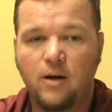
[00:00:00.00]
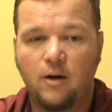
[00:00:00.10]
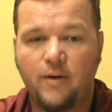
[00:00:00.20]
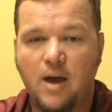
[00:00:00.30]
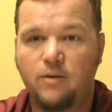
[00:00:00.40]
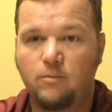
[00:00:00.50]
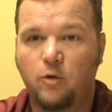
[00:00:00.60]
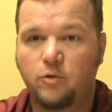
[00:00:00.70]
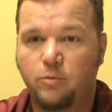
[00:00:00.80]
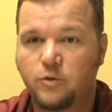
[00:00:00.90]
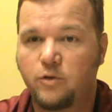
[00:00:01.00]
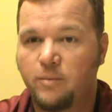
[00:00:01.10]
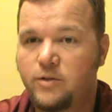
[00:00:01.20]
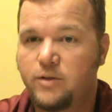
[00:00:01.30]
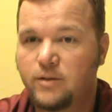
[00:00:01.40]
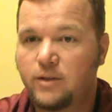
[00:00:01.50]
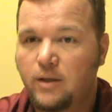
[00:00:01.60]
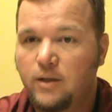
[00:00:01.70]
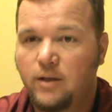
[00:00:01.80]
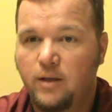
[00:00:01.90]
of having multiple scrimmages.
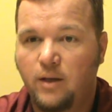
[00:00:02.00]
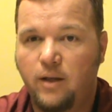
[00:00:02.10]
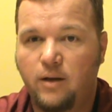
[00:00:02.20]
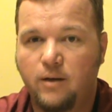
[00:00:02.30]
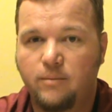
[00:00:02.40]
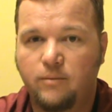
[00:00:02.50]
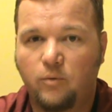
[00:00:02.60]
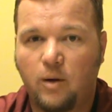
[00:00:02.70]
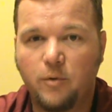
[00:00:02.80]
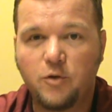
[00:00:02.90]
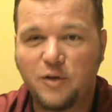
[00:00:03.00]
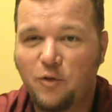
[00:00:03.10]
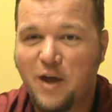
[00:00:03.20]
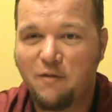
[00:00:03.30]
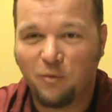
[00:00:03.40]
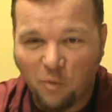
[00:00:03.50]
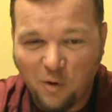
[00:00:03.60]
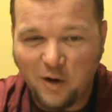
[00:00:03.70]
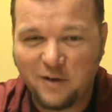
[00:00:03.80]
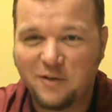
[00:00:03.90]
And when I'm used to only having
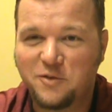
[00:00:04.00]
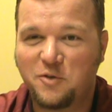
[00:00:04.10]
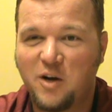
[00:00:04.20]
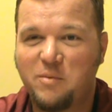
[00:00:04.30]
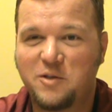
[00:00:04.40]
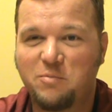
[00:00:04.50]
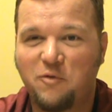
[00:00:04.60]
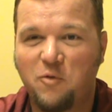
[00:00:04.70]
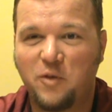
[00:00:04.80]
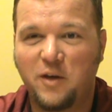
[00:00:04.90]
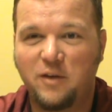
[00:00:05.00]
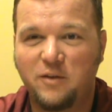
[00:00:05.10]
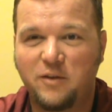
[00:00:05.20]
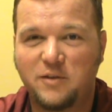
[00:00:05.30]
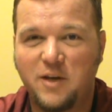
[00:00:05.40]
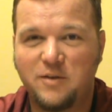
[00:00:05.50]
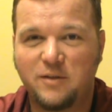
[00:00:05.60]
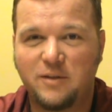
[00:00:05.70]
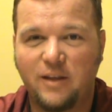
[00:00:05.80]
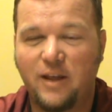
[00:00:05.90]
1 scrimmage before the
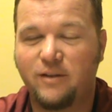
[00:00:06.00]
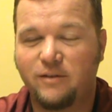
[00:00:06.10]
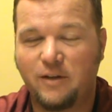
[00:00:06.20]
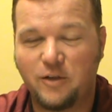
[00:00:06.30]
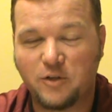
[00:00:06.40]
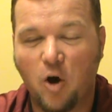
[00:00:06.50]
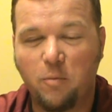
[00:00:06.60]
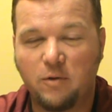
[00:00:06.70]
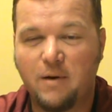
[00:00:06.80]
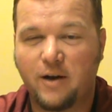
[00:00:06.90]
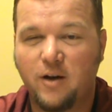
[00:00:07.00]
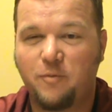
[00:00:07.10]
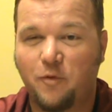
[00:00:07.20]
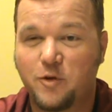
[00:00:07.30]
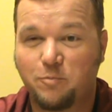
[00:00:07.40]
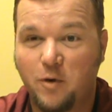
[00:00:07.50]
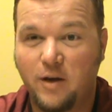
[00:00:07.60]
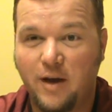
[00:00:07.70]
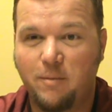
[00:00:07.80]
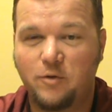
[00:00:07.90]
season. And then they just opened it back up for a
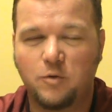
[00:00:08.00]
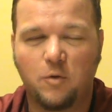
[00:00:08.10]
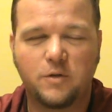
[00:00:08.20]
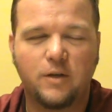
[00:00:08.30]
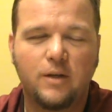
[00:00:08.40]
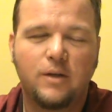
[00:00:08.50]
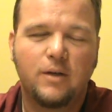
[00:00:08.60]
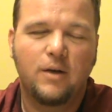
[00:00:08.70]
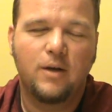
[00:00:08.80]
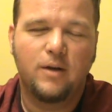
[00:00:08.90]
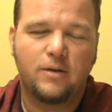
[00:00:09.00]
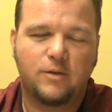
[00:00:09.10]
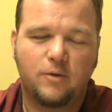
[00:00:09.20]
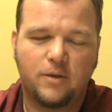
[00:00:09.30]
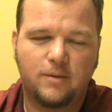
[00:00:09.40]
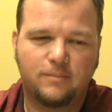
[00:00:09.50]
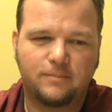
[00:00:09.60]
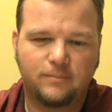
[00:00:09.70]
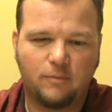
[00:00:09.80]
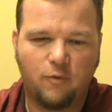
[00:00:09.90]
spring game in Georgia. So
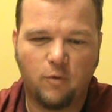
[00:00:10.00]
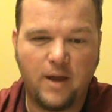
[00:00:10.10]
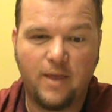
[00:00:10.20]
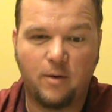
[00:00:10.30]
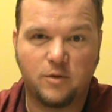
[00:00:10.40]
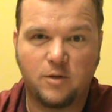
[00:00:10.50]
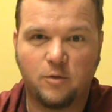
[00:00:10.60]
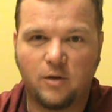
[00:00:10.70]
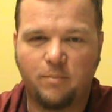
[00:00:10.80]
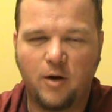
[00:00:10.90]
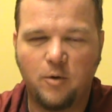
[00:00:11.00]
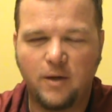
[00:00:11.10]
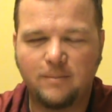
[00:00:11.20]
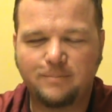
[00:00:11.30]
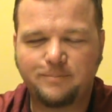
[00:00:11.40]
before that, there was no opponent.